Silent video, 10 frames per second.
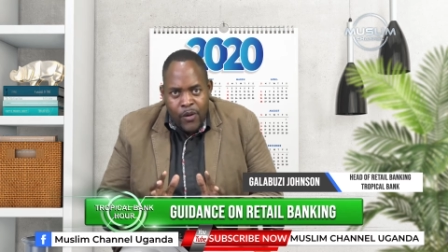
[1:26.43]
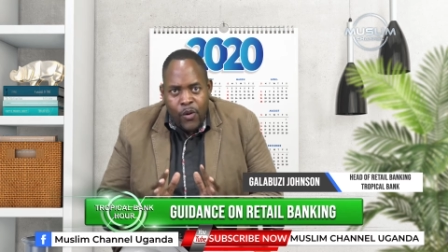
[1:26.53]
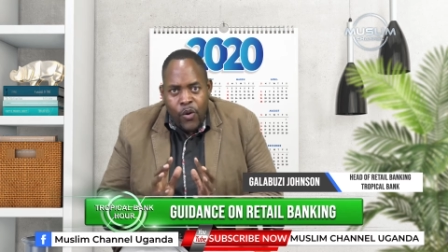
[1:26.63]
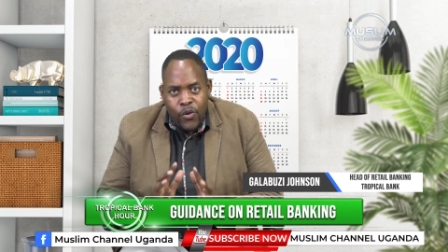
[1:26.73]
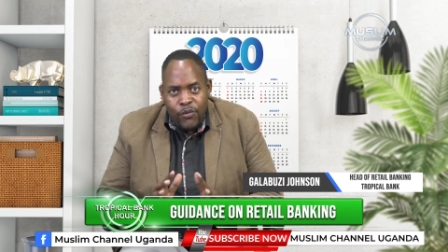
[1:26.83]

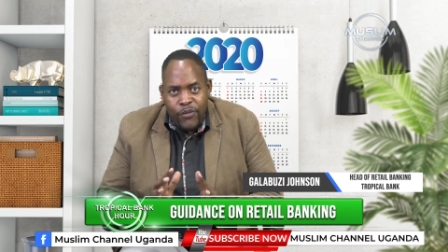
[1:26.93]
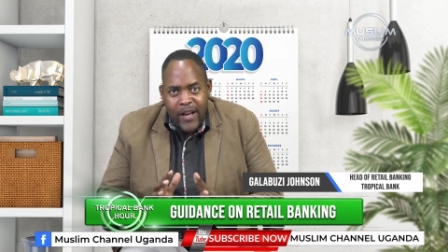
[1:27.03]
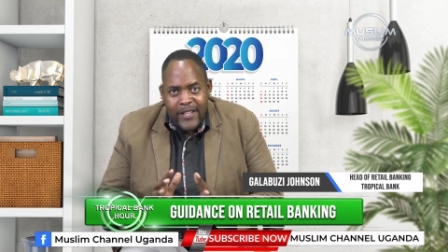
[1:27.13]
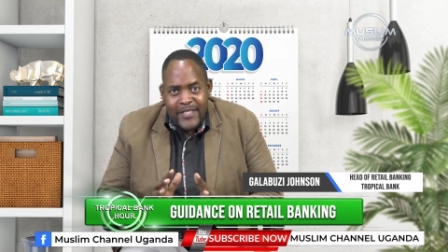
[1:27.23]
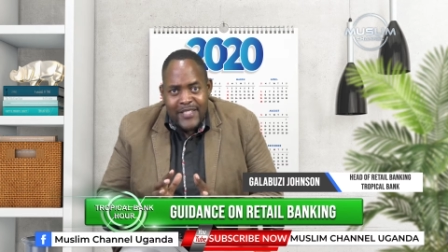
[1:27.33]
All of
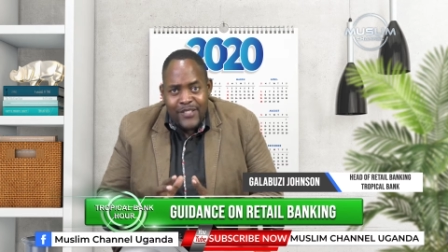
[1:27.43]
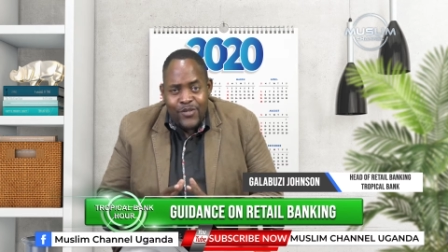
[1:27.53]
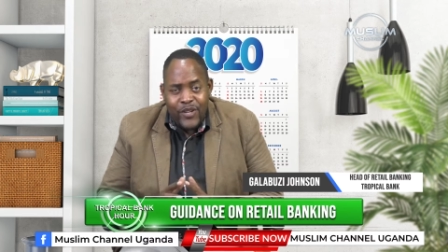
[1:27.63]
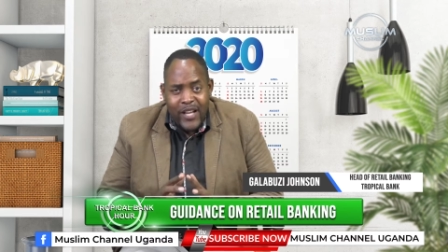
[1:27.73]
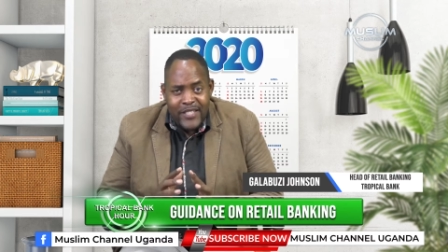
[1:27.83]
us need
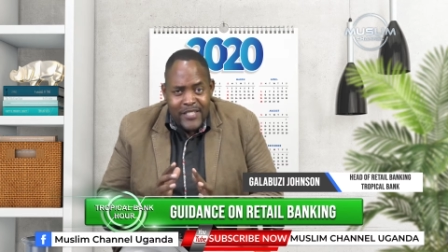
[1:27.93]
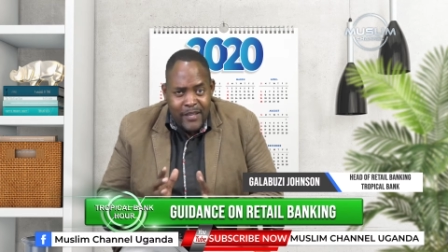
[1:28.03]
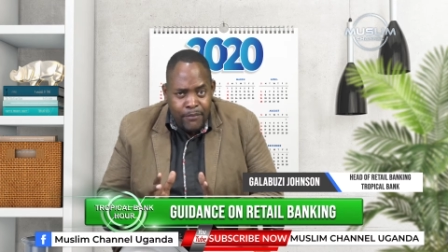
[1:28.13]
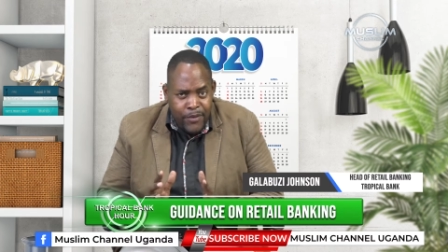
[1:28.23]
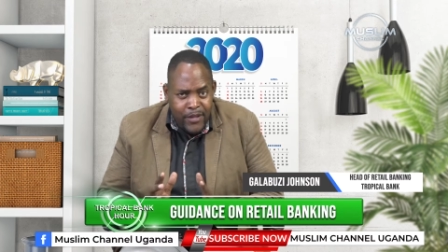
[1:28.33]
to learn
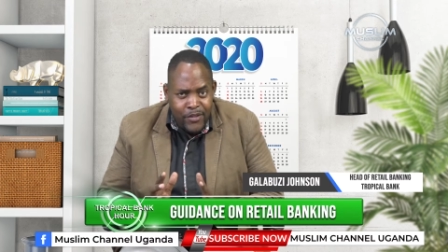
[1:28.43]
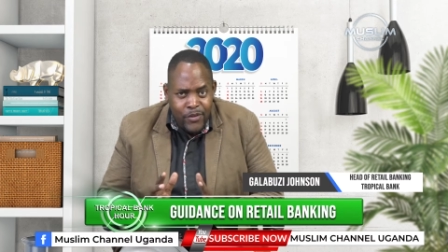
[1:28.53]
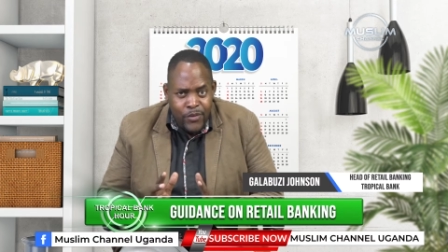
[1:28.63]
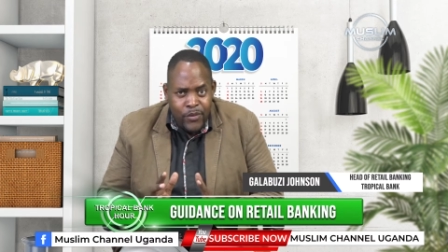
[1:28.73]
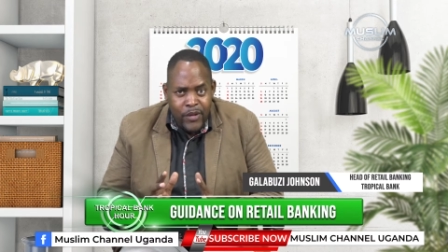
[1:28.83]
something
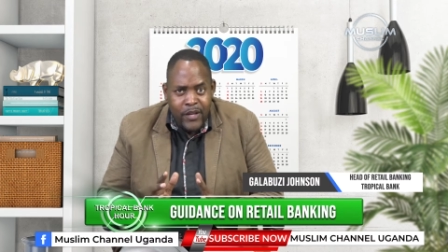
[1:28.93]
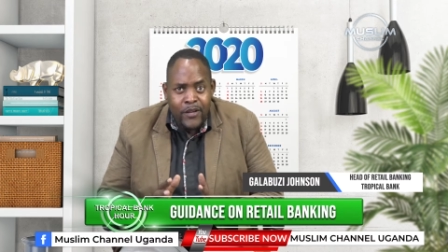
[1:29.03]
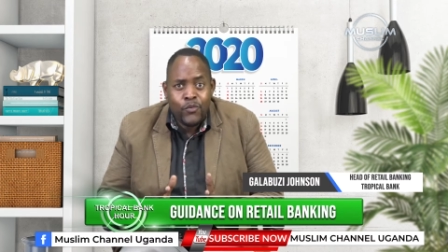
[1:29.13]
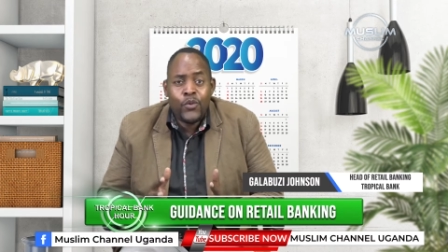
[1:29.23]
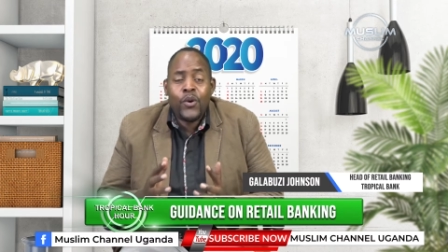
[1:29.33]
new,
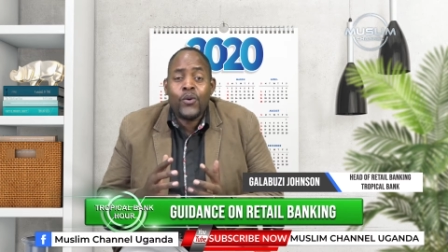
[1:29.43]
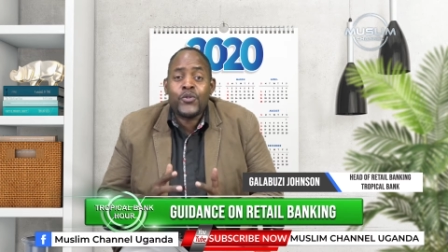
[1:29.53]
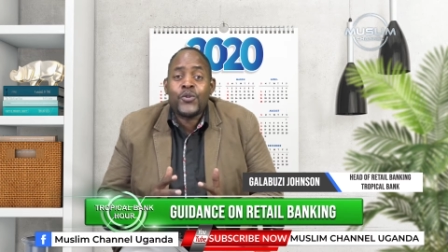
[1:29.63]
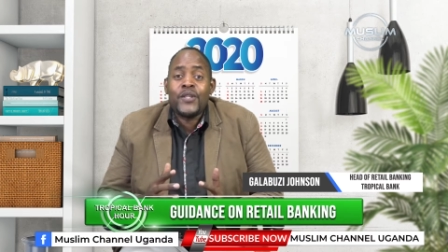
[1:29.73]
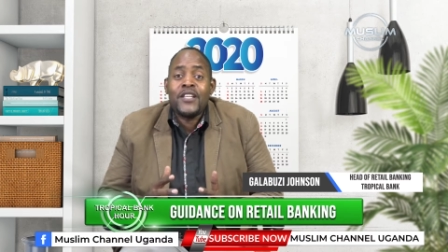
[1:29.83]
and we
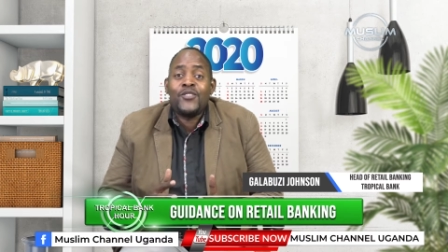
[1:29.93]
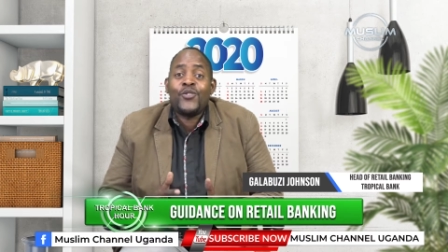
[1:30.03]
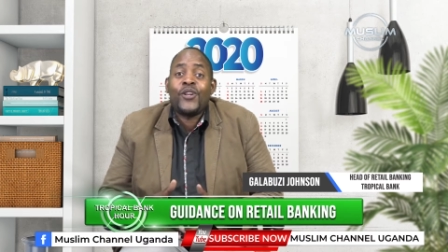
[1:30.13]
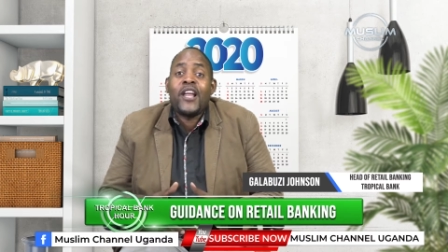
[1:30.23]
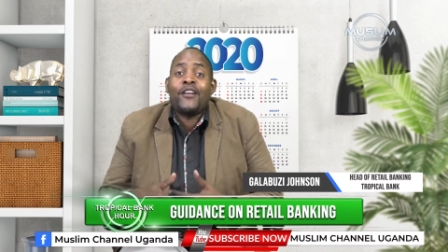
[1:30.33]
also need
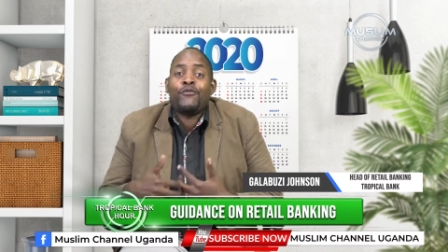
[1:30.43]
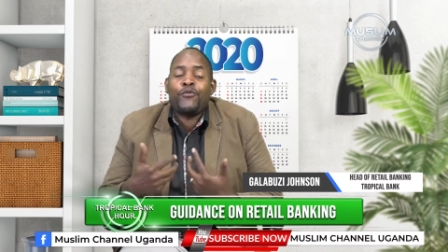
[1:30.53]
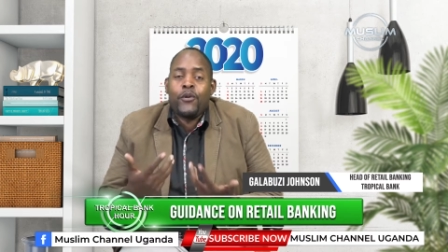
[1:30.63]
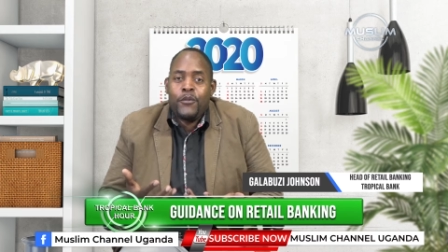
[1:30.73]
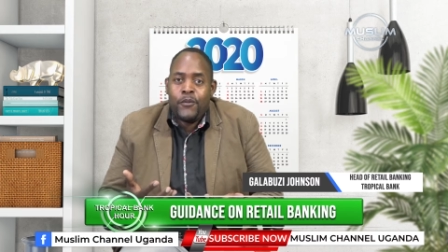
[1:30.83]
to learn
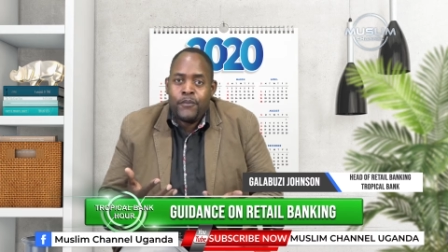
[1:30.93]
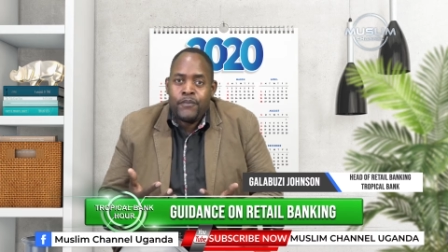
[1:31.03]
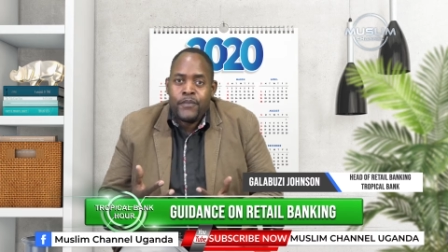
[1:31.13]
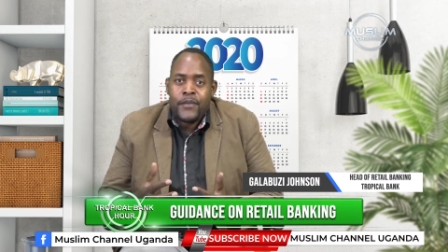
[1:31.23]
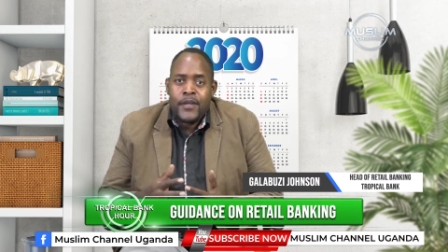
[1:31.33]
from you.
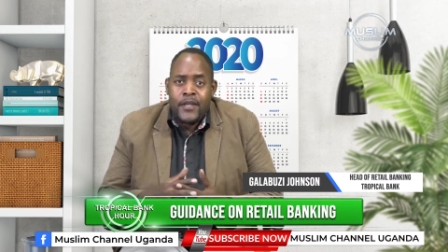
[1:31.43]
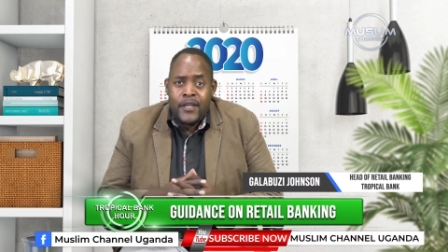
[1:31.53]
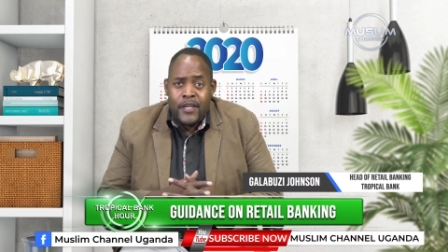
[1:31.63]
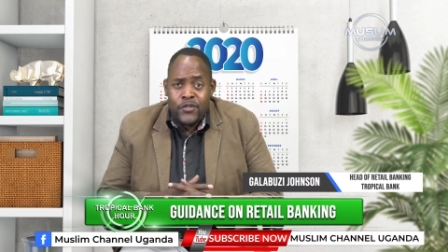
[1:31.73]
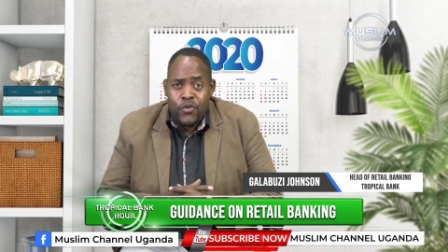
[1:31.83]

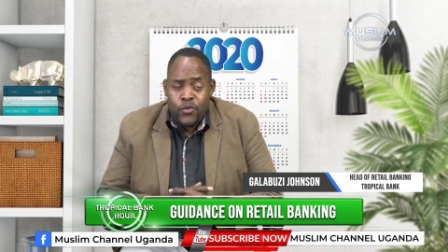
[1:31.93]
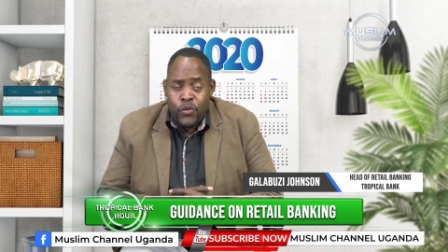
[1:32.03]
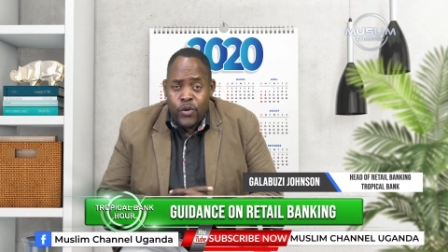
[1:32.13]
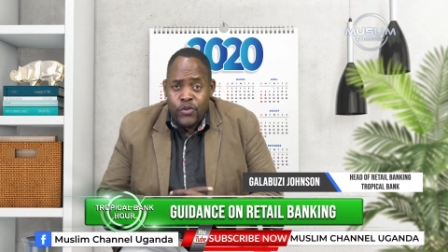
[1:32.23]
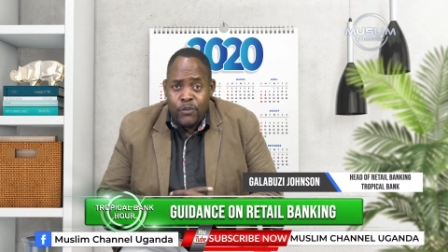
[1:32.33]
It's not
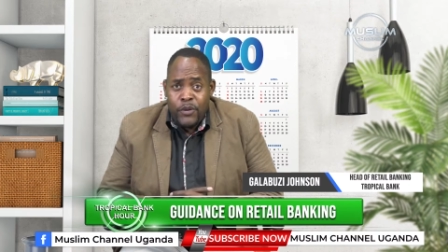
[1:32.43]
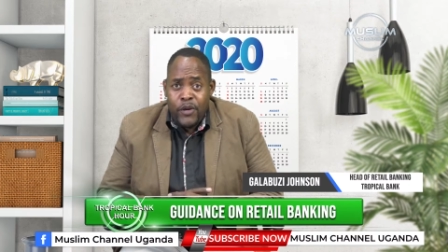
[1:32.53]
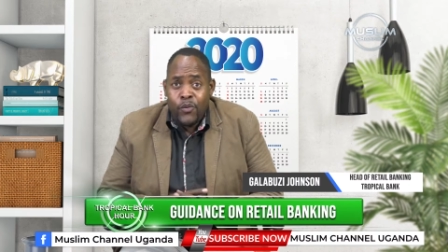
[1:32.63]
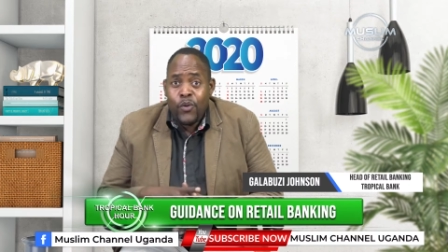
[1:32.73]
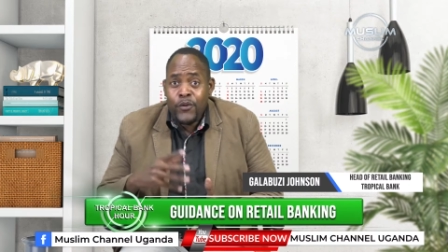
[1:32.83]
going to be a
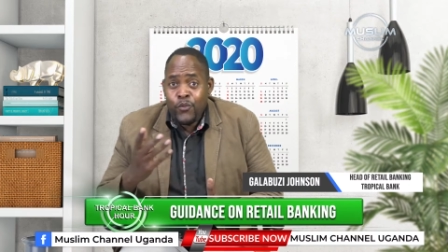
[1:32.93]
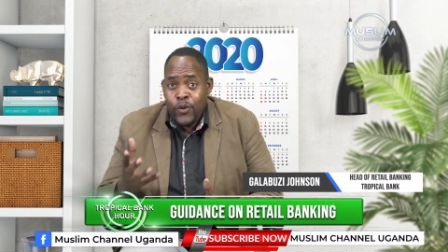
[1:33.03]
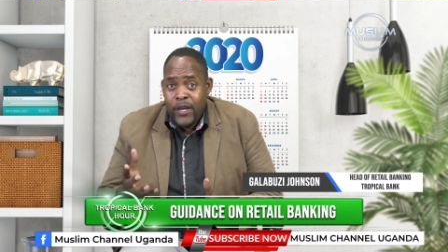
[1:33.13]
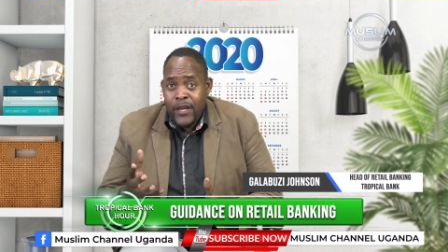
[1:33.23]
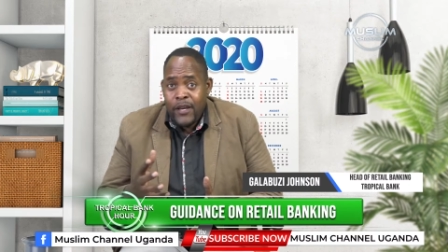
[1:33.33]

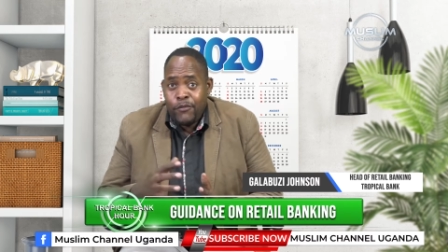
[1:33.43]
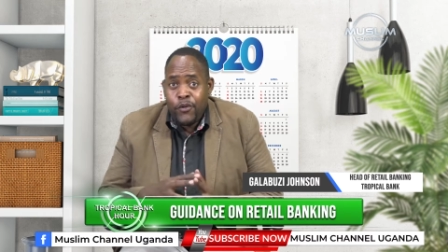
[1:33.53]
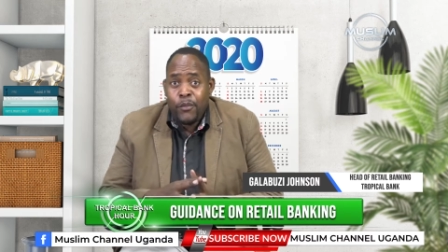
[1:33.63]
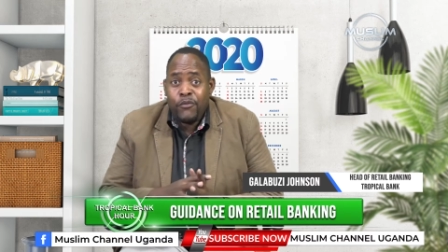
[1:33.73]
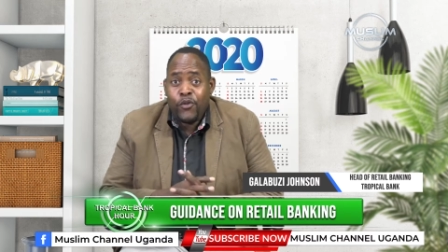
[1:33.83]
one-way
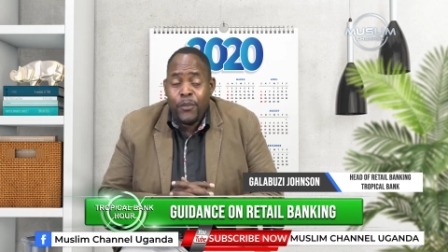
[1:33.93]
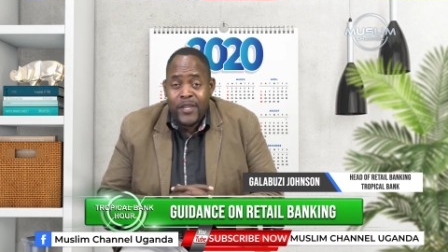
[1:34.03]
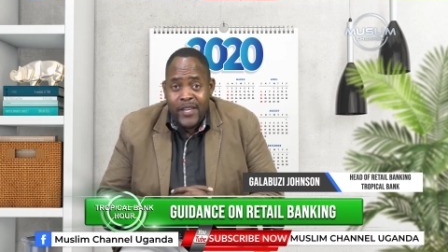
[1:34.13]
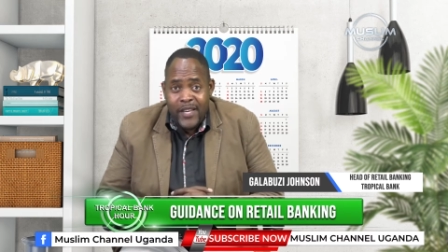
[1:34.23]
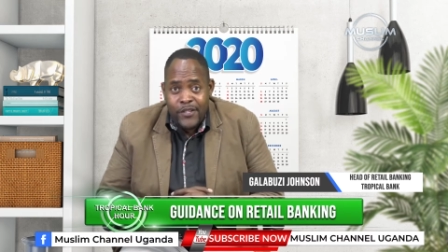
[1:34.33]
form of
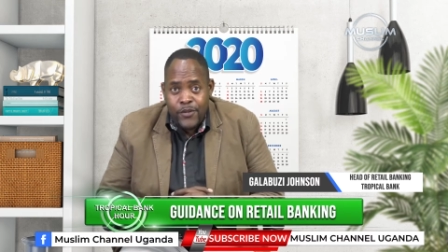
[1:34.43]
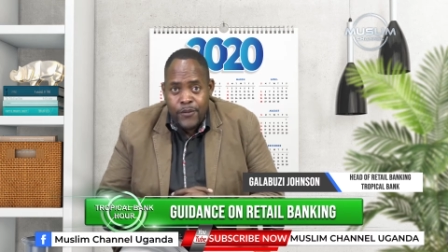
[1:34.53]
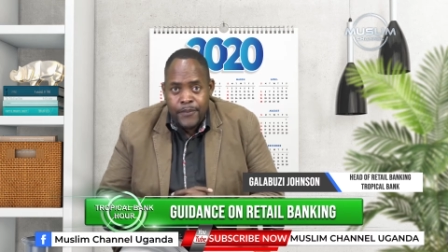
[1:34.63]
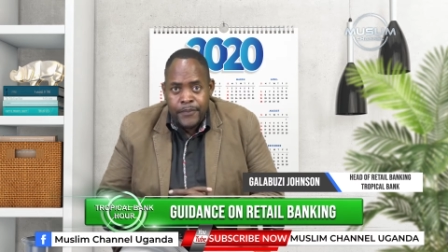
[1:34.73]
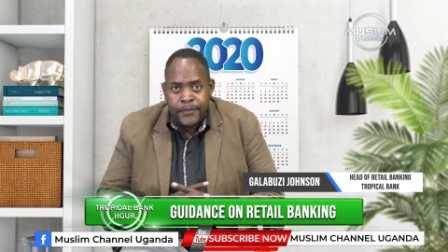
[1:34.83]
communication.